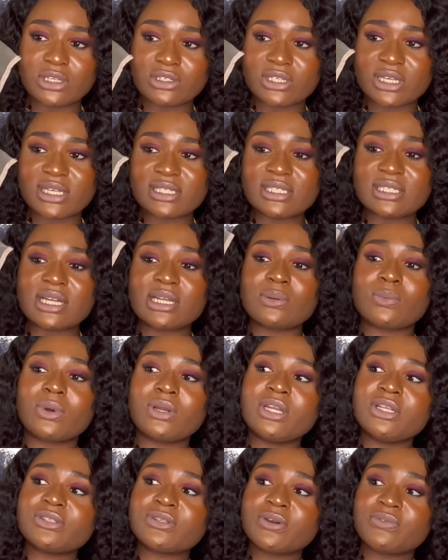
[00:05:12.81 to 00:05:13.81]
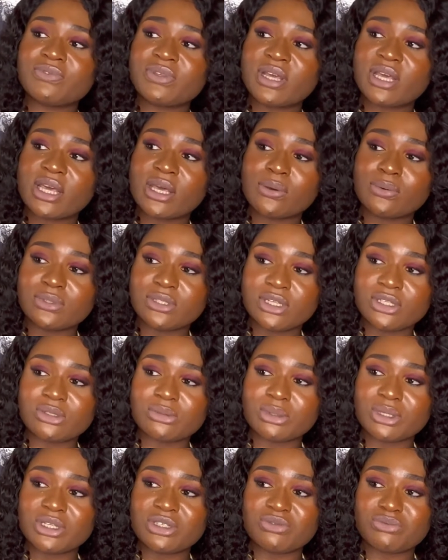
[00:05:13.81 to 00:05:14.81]
you can see that the quality of the hair on this
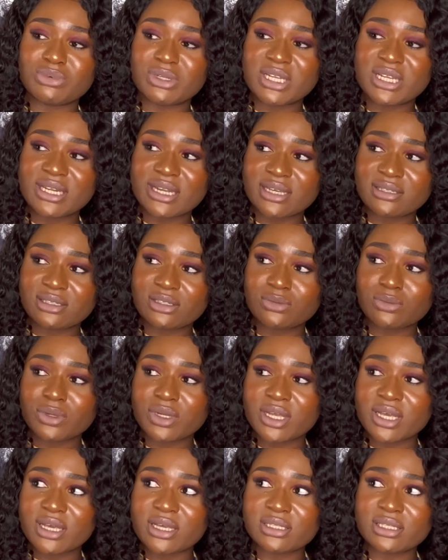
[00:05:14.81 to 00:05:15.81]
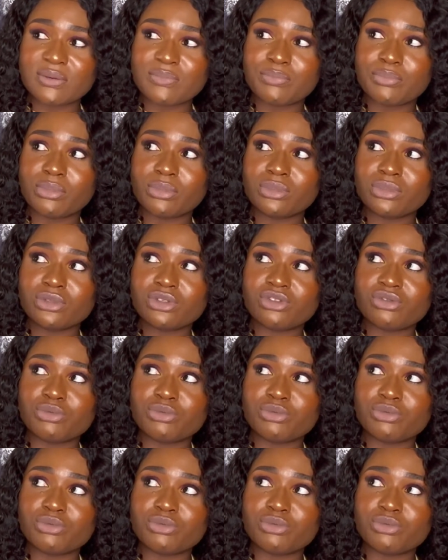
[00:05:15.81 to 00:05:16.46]
one is really nice. This one here is a bone,